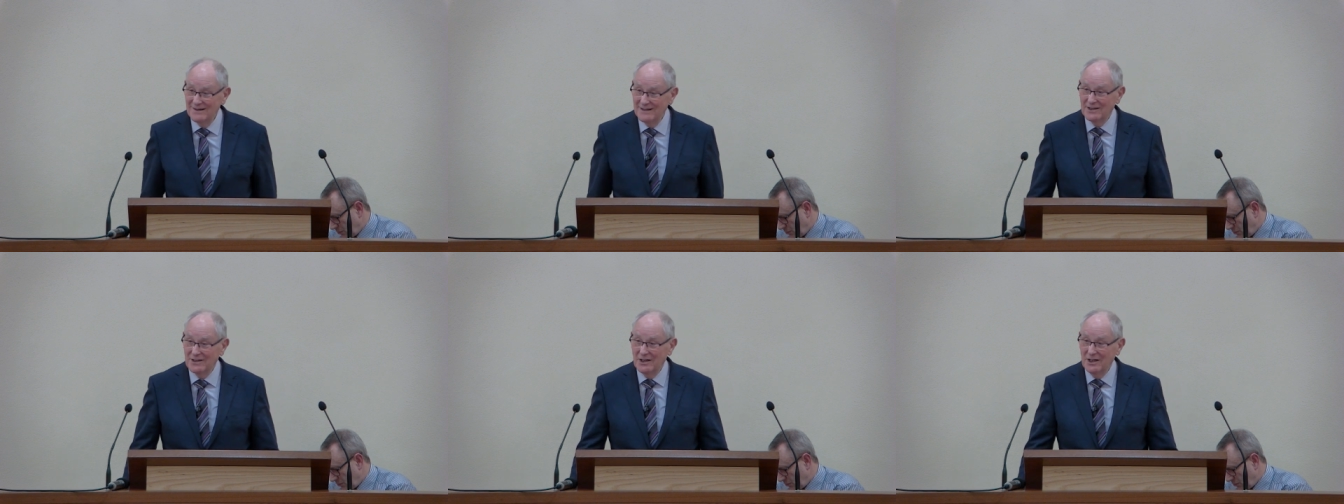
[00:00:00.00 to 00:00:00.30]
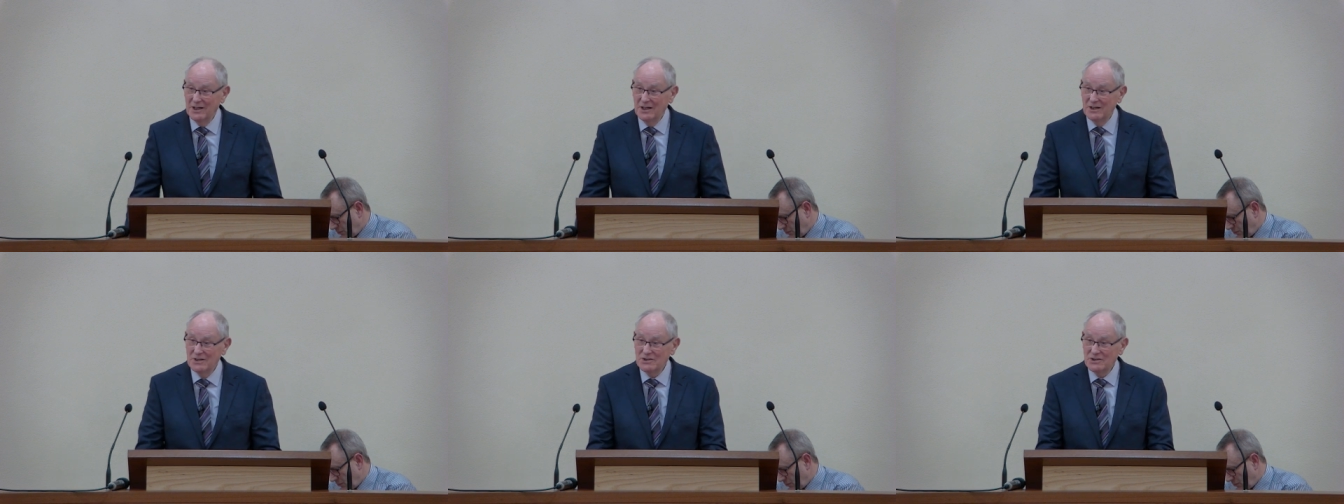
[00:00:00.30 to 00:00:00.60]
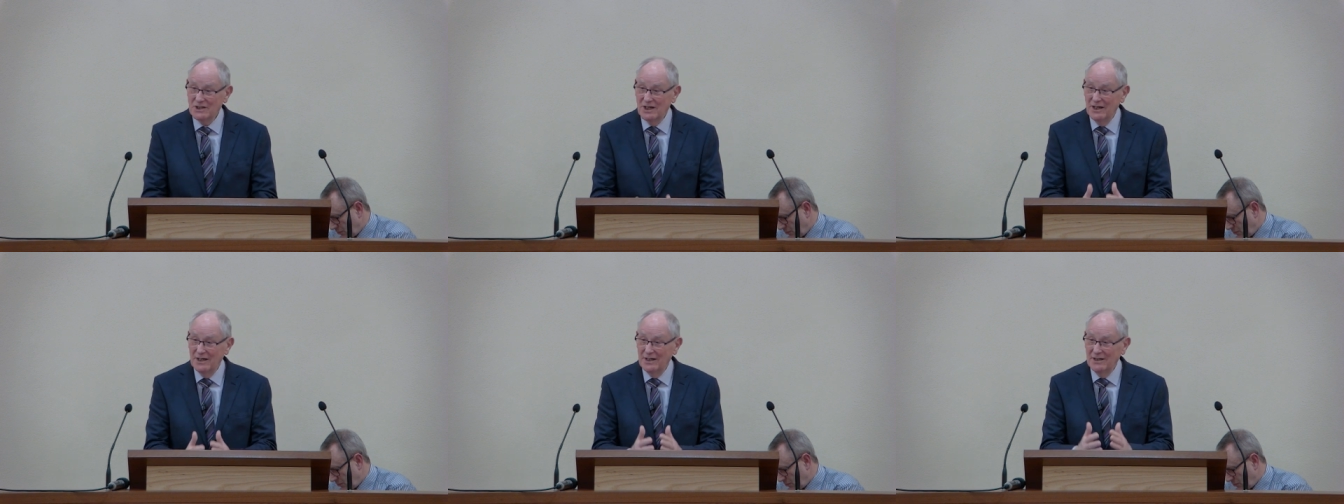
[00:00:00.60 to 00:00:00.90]
But Katie
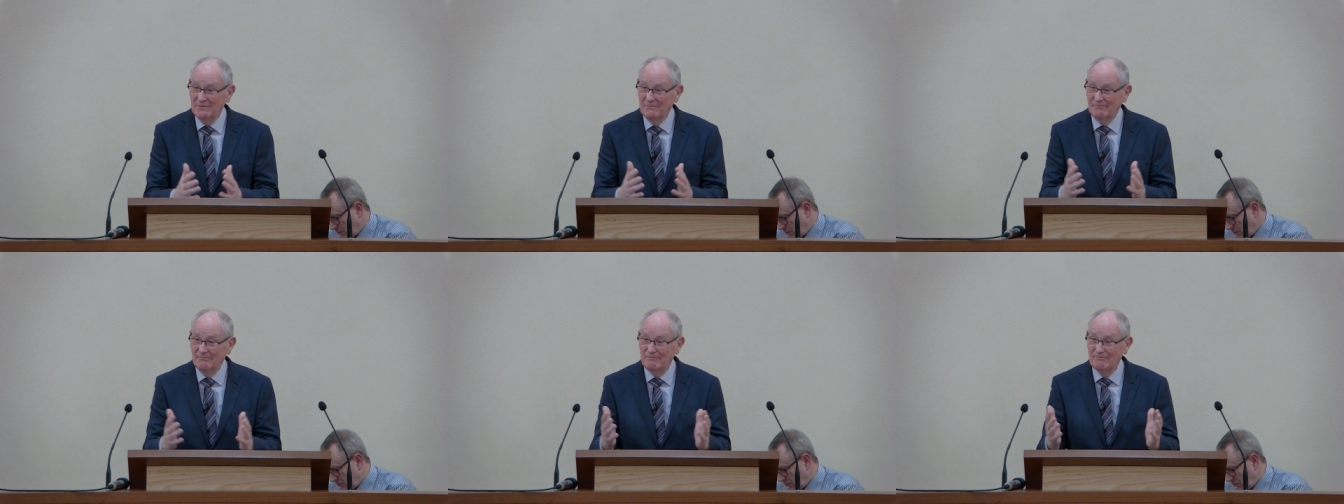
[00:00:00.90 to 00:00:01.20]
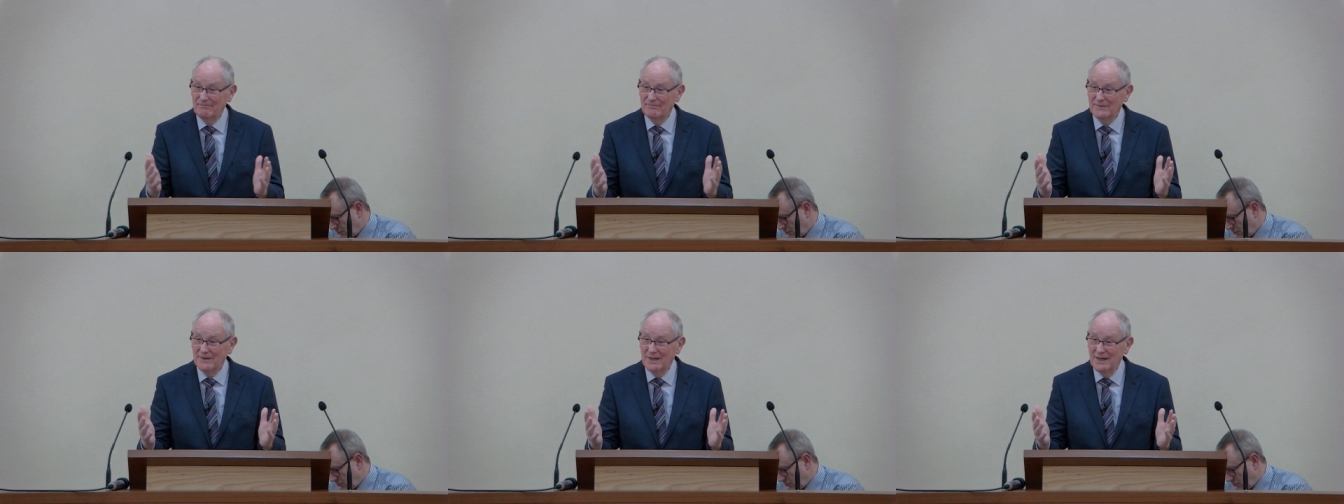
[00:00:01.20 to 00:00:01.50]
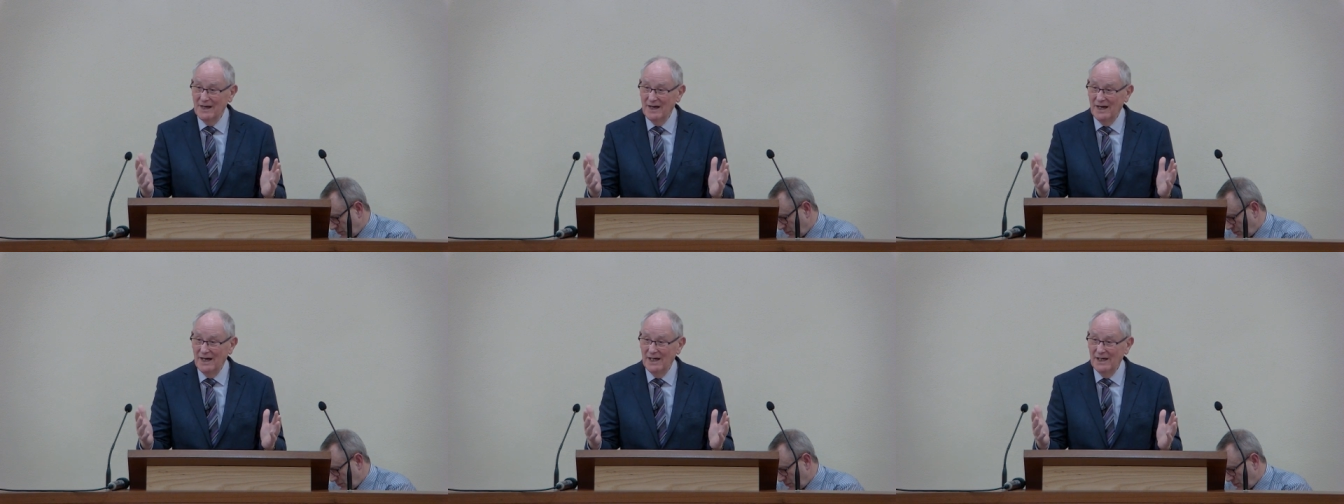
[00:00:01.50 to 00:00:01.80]
sang,
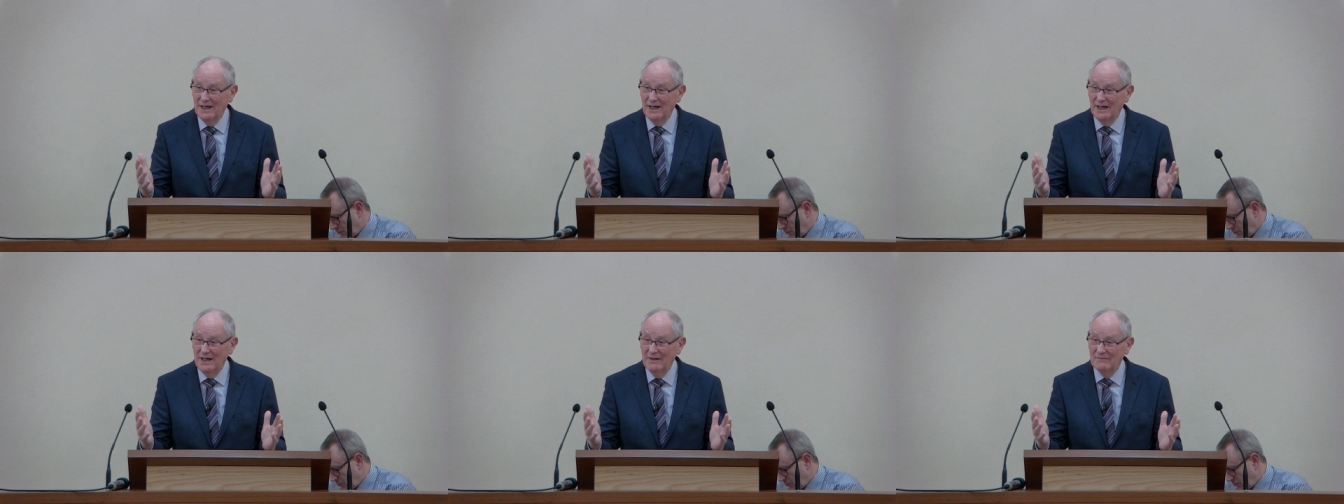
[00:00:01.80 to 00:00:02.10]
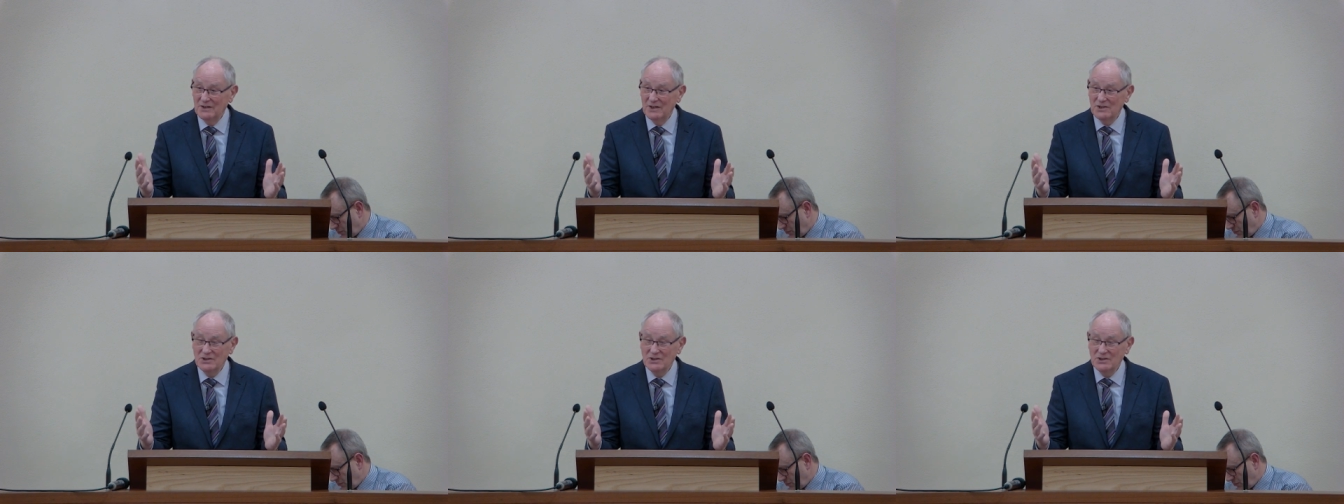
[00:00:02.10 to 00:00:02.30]
I have